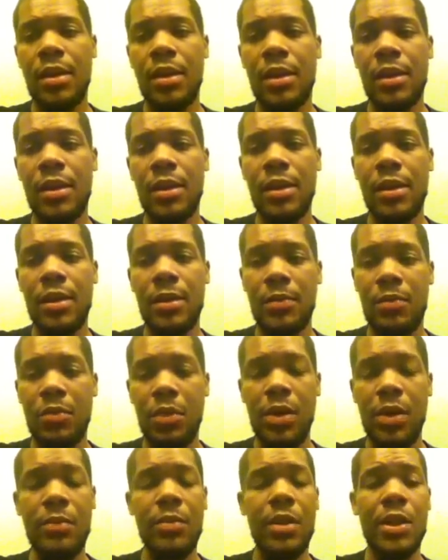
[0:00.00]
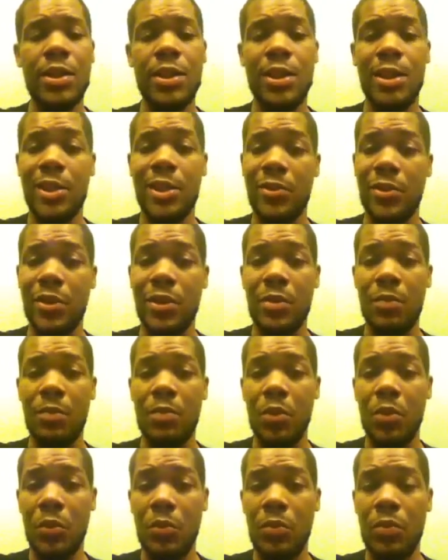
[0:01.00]
And pretty much there is a
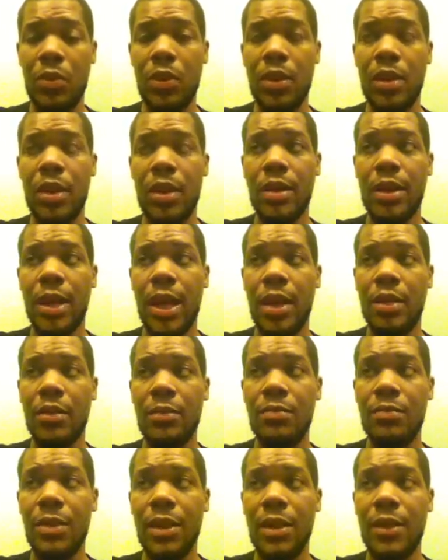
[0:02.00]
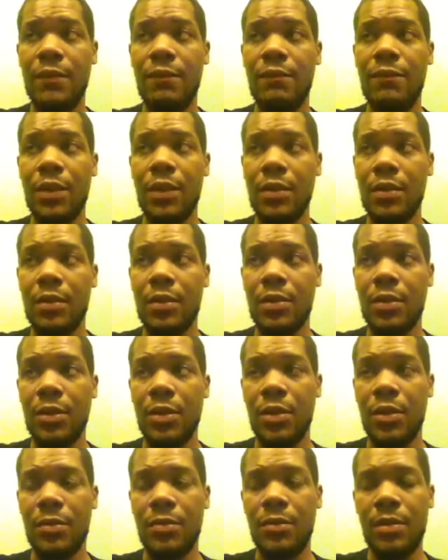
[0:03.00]
blueprint on how to beat Felix
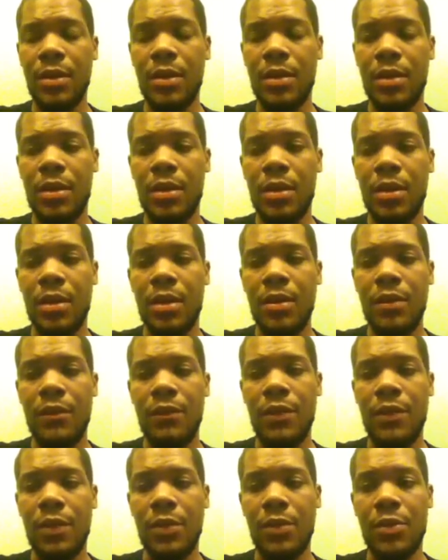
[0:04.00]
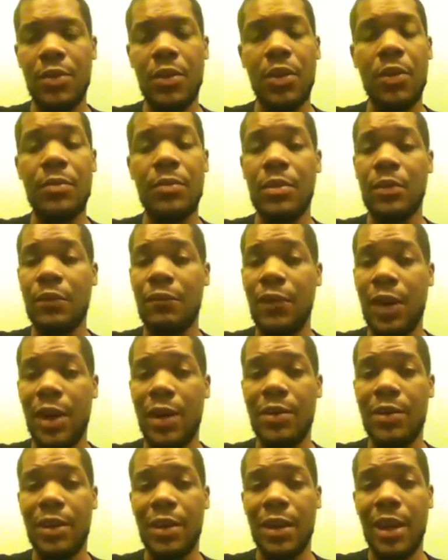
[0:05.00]
Sturm. Felix Sturm is a
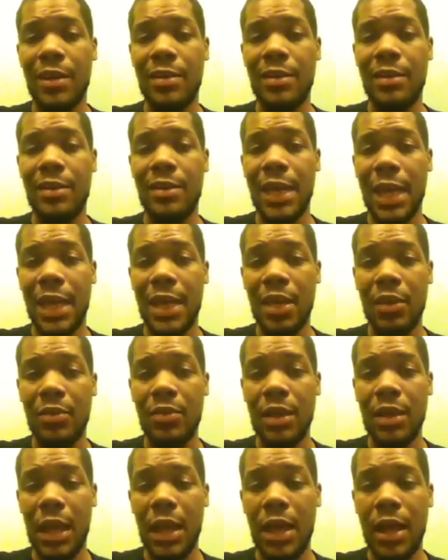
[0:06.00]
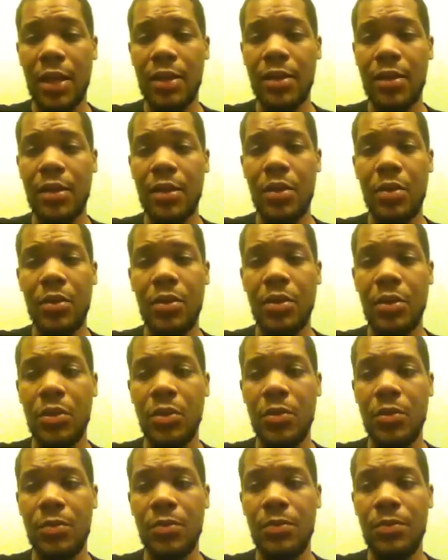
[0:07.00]
fighter that likes to stand outside, and
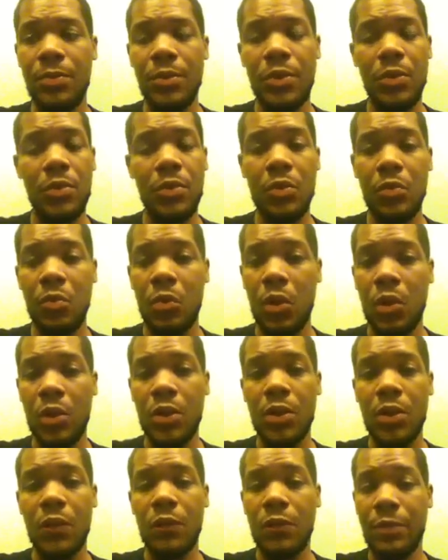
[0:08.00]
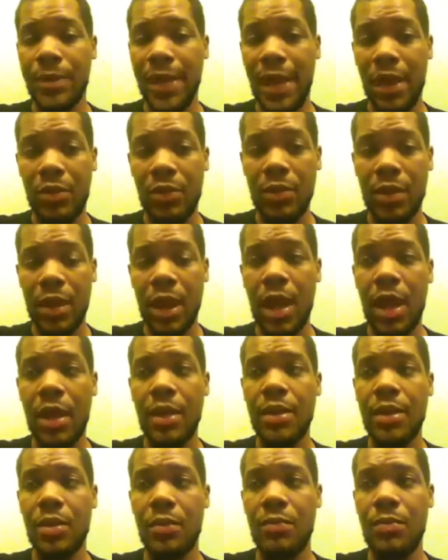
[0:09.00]
do his work, from the
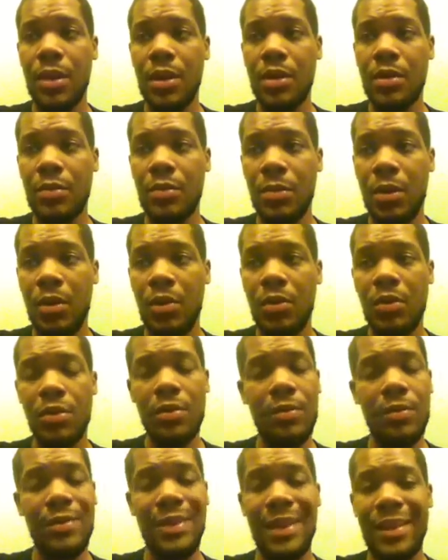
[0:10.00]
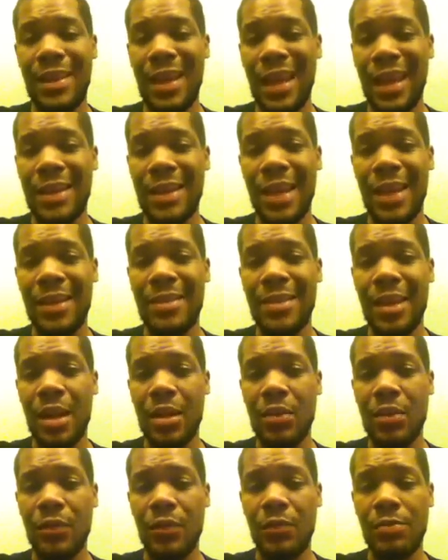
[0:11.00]
outside. Pick his opponents and kind of
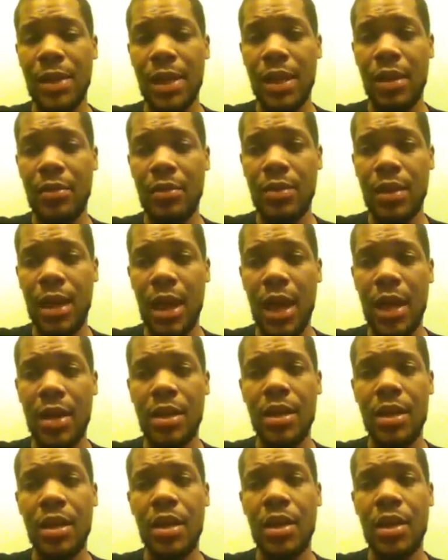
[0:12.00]
dissect them from the outside.